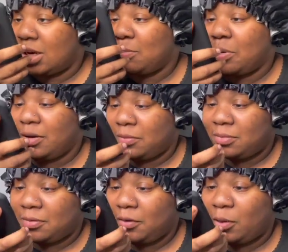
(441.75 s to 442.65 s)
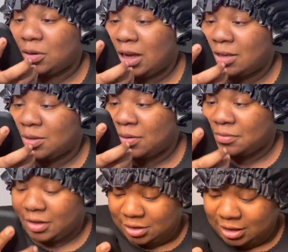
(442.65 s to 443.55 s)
At the point, the phone was like this in my face.